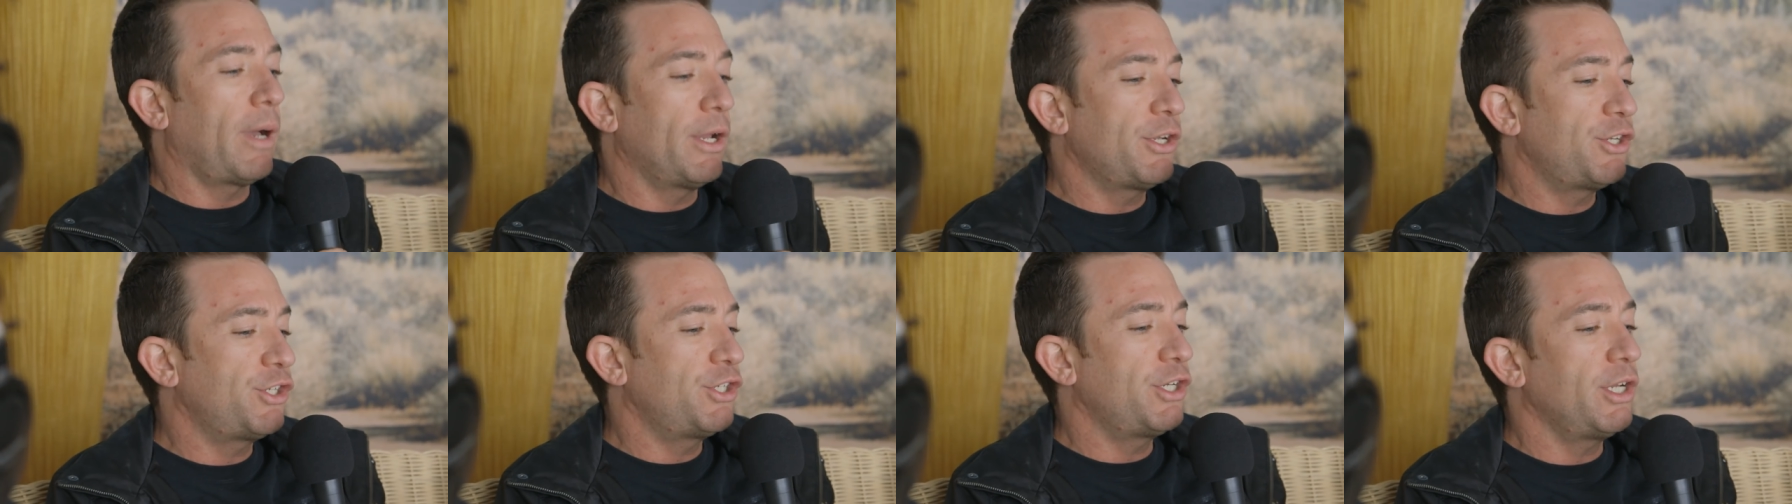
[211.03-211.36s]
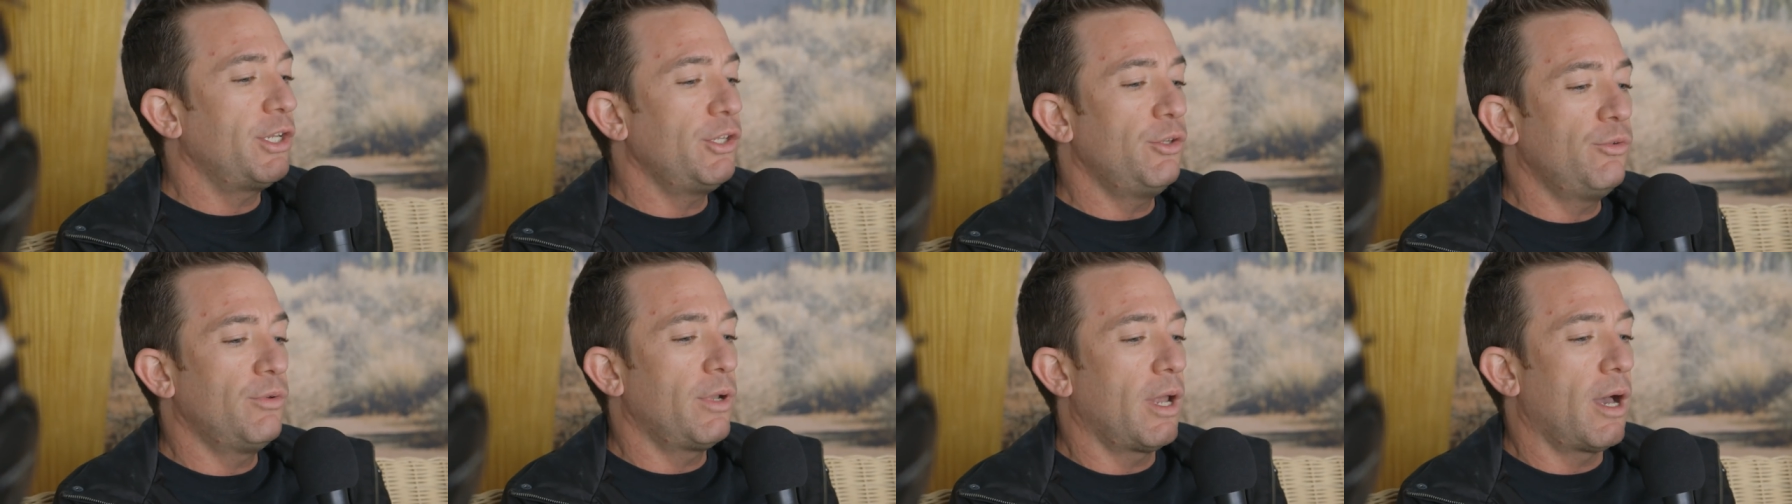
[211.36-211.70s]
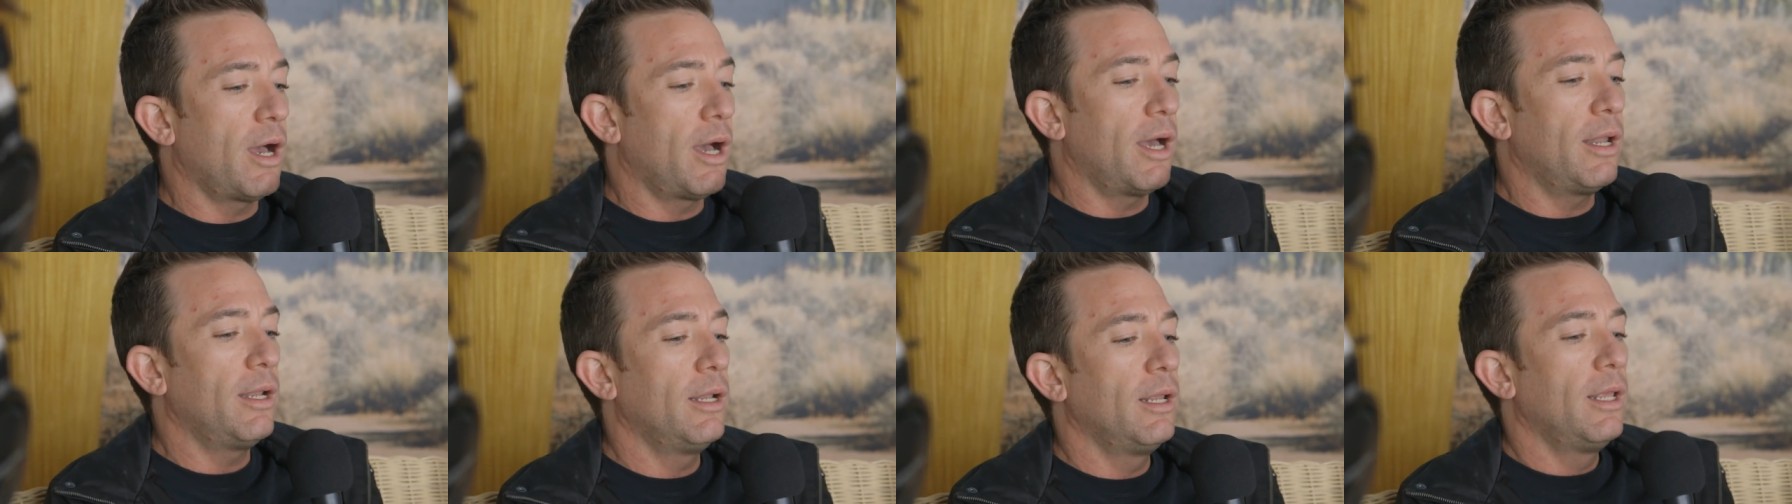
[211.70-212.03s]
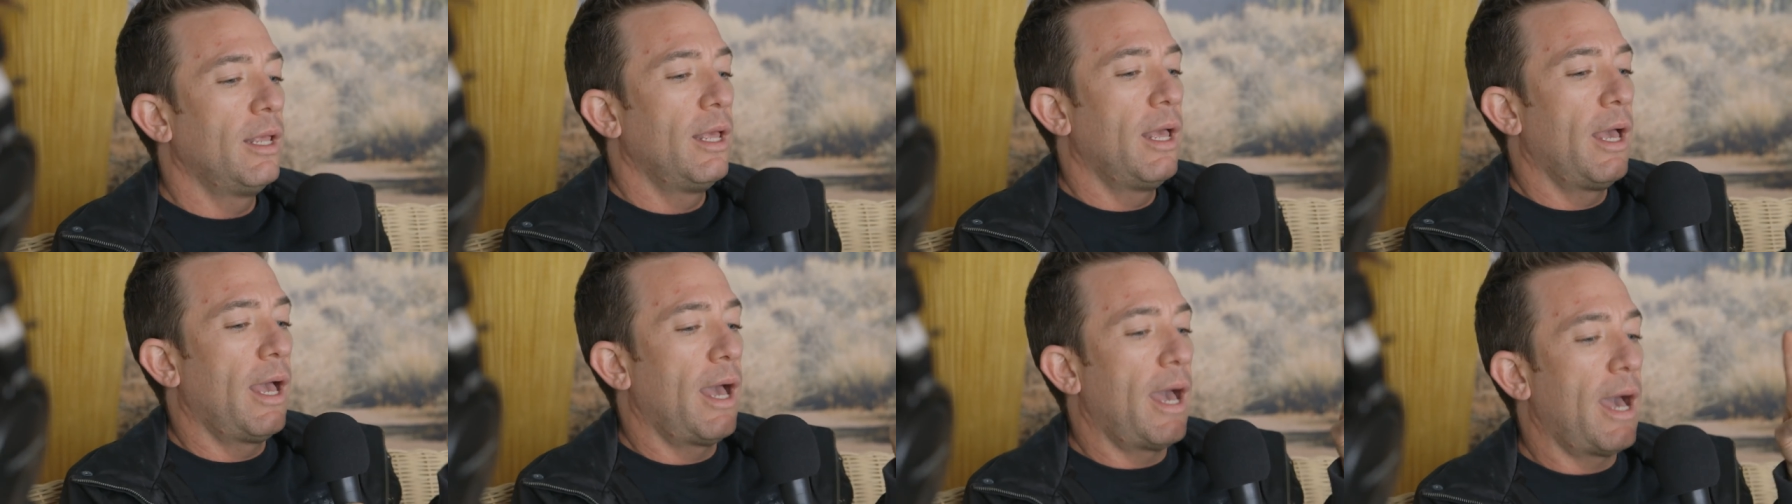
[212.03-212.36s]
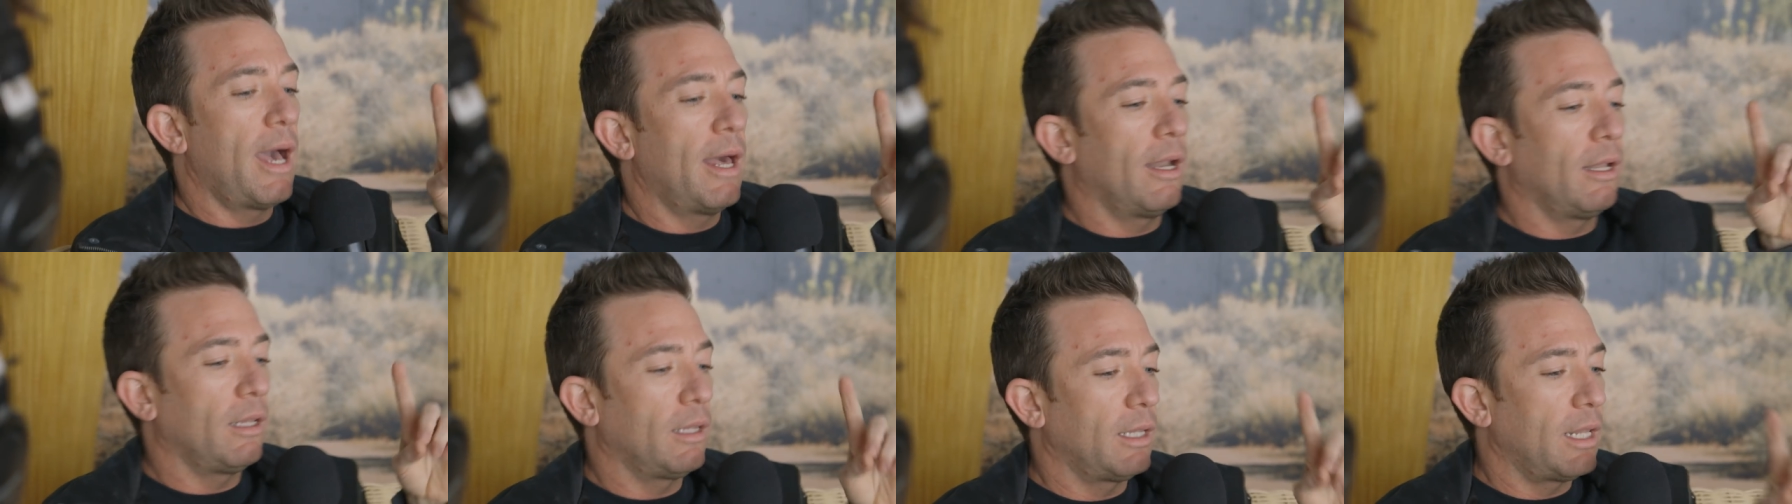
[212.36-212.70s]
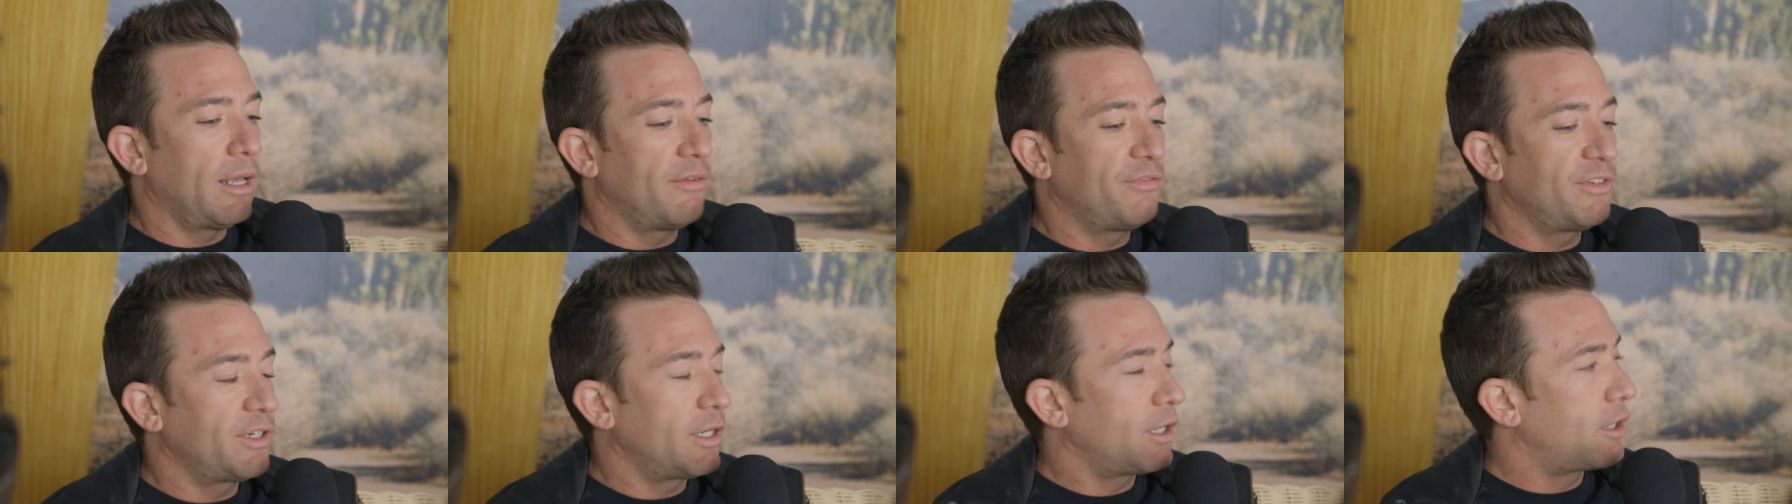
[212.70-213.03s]
I shit you not, at
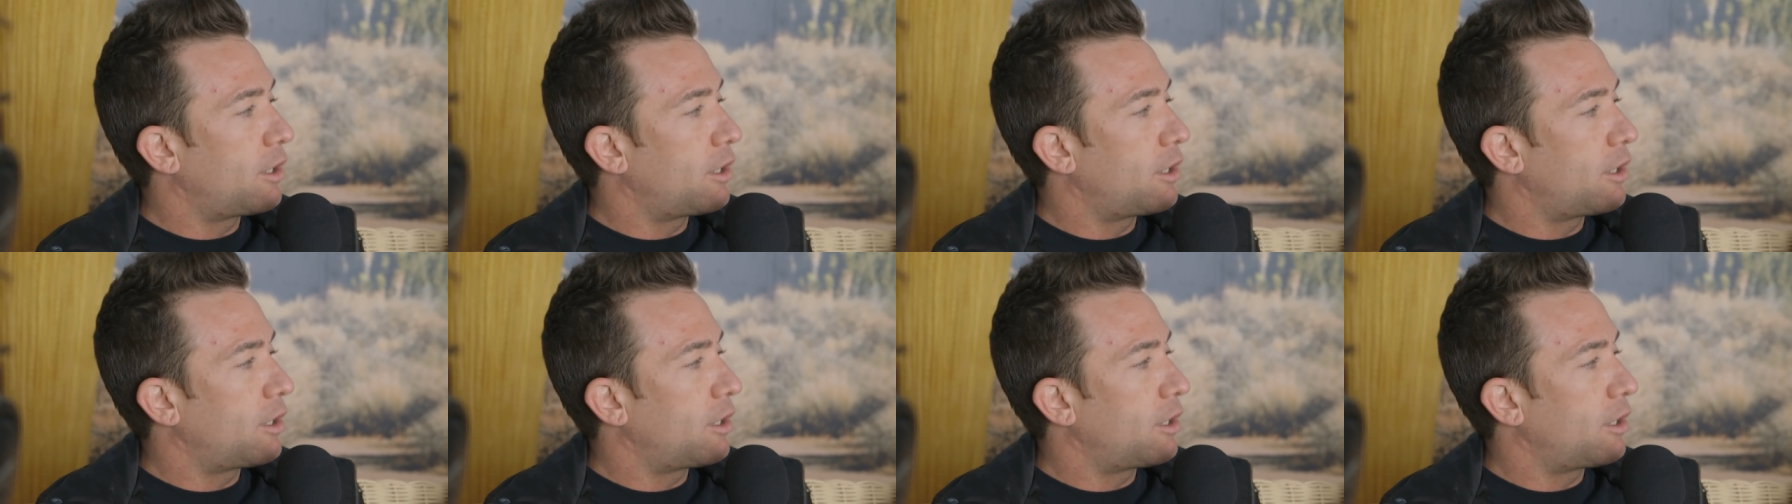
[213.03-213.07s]
11